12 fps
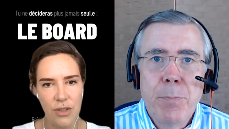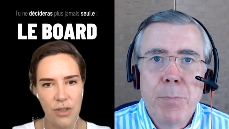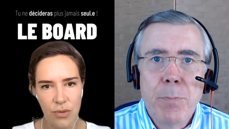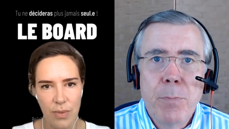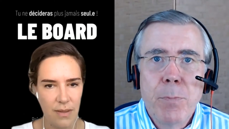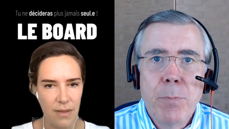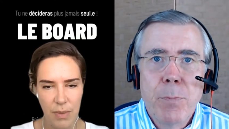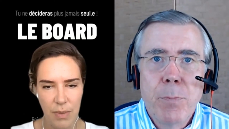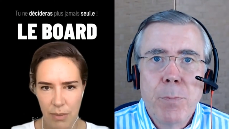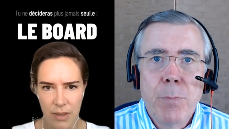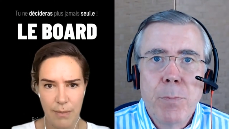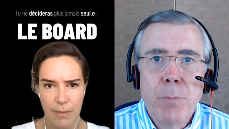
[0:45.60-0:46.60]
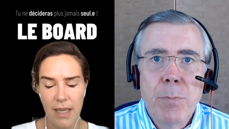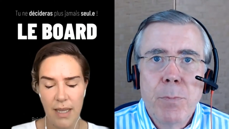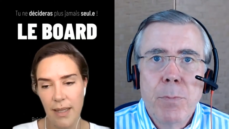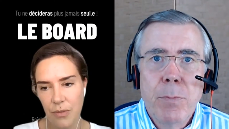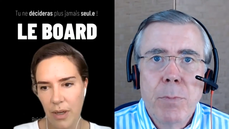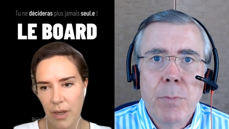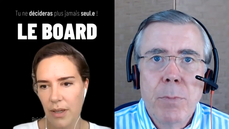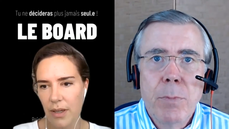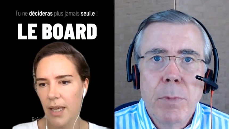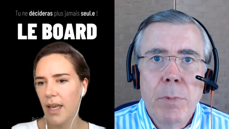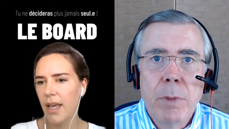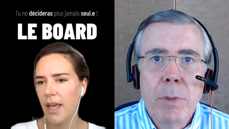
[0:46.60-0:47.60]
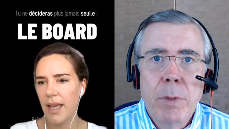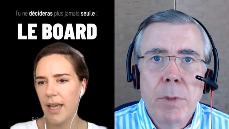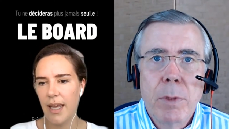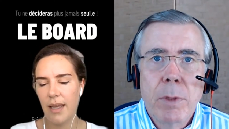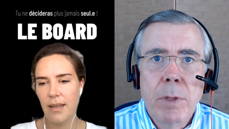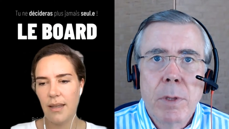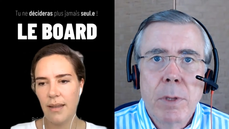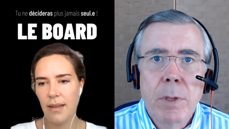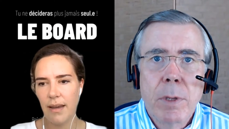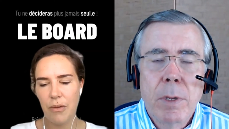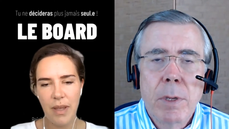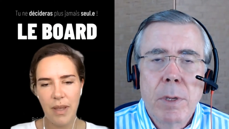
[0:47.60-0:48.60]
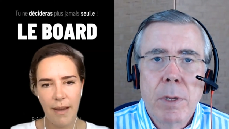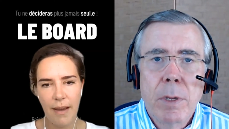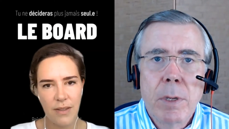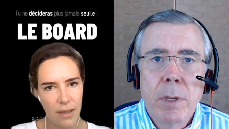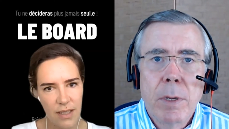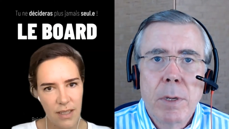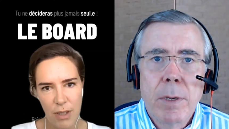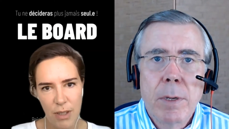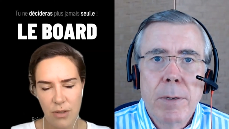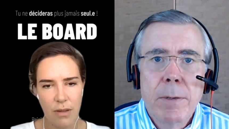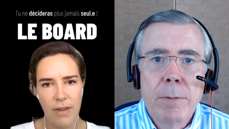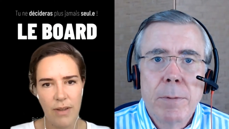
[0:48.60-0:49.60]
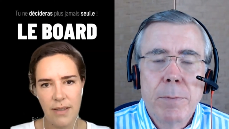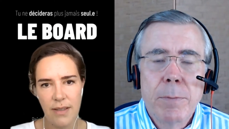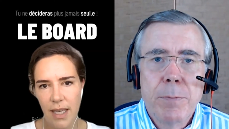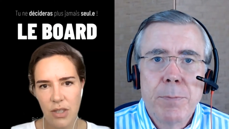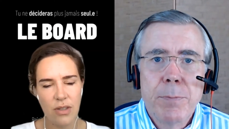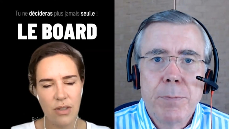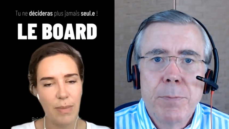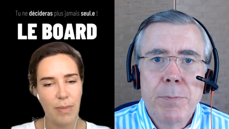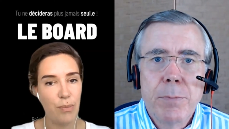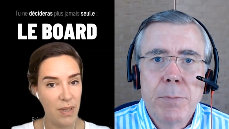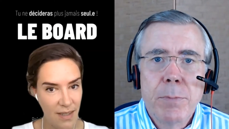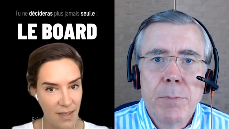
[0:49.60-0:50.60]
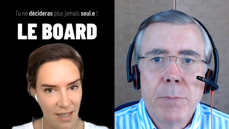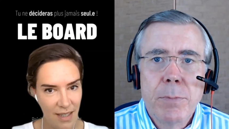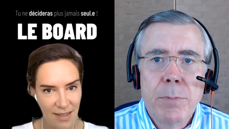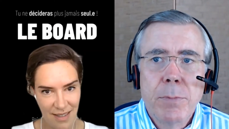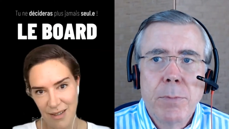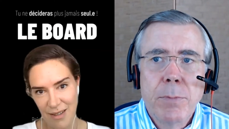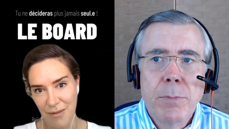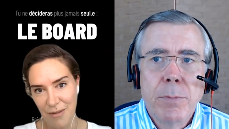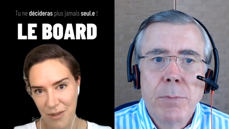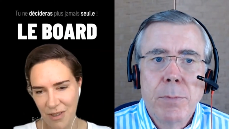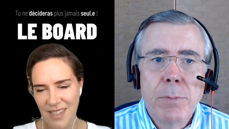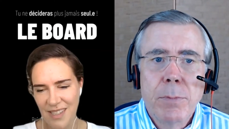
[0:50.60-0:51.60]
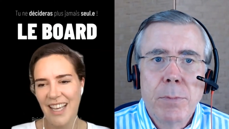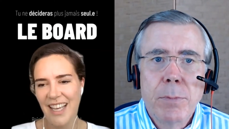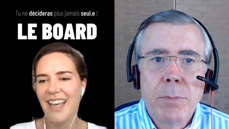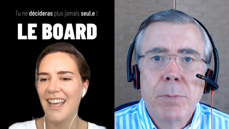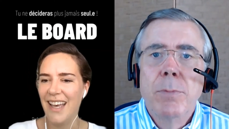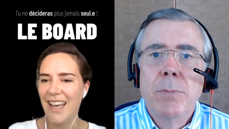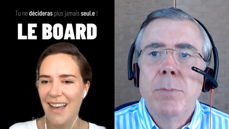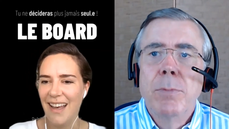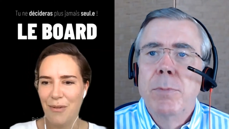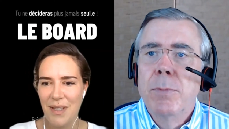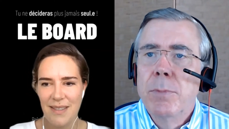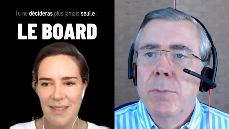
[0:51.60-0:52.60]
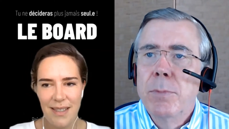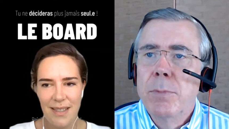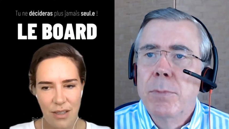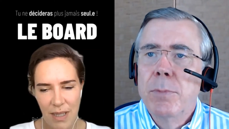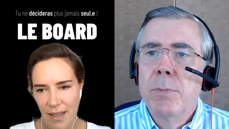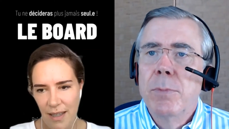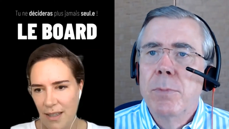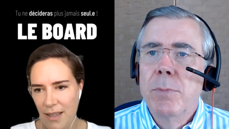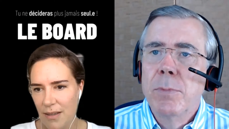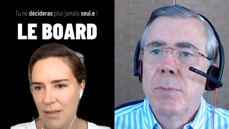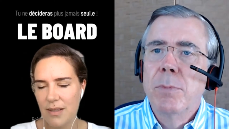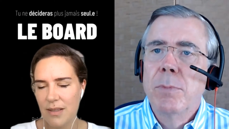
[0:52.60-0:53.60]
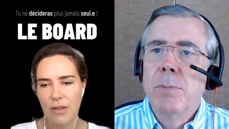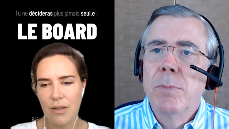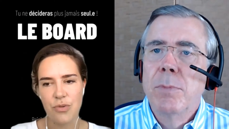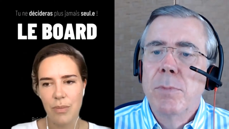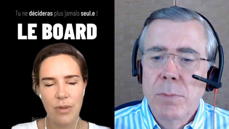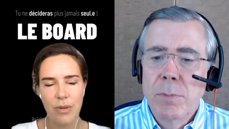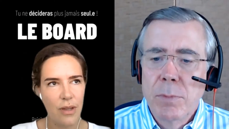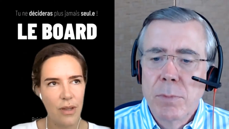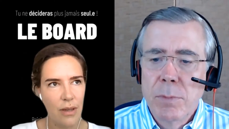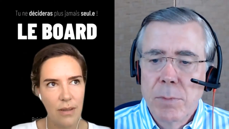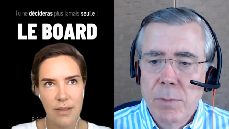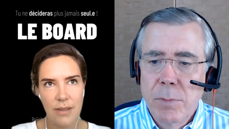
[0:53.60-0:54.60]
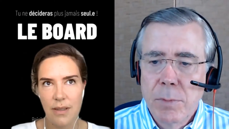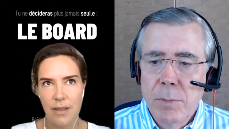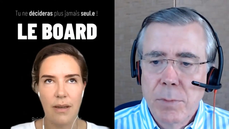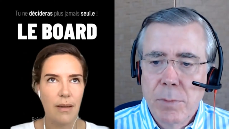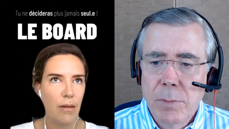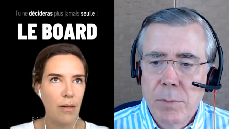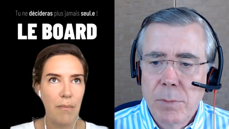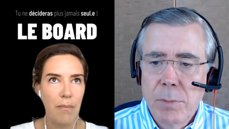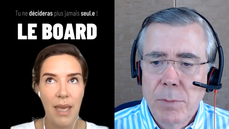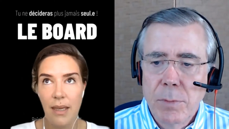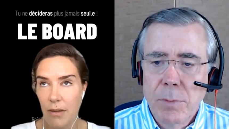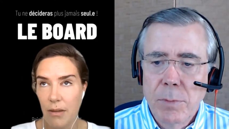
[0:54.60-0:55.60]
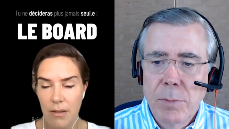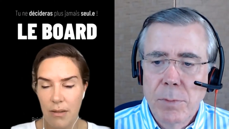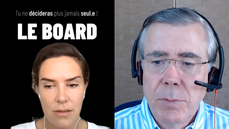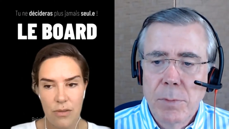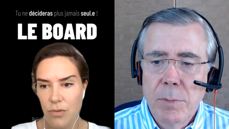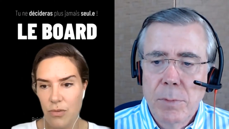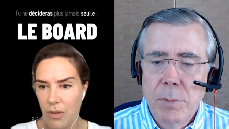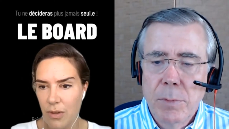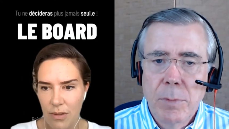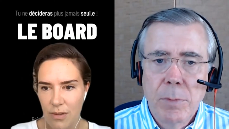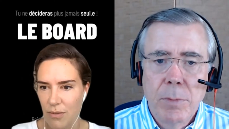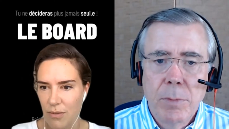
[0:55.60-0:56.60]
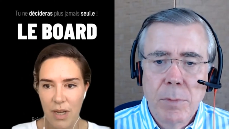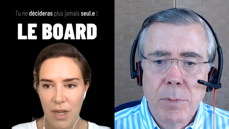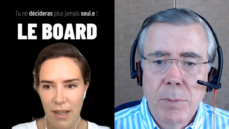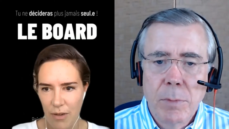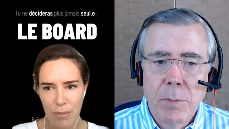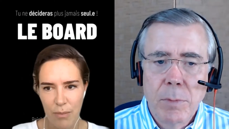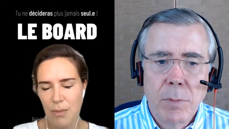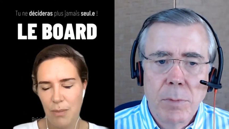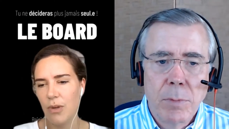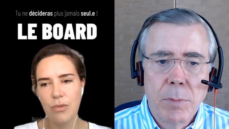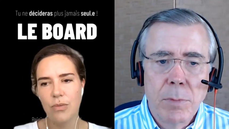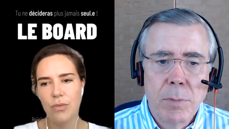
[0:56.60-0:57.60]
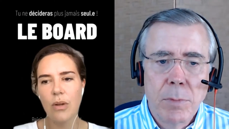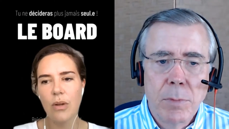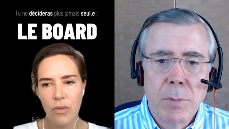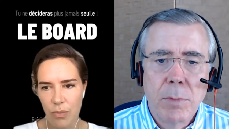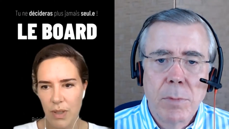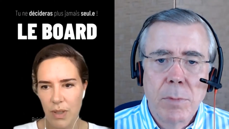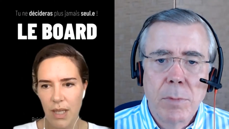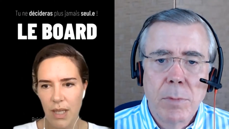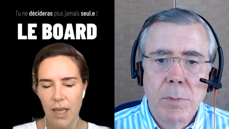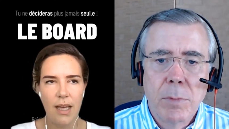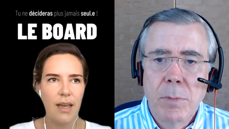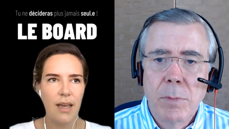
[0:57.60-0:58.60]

Speaker 1: I do with the people in my network. And uh, we have 30 minute conversation about business, of course, uh, with C-suite leaders, entrepreneurs, uh, makers, doers, whatever, people who want to be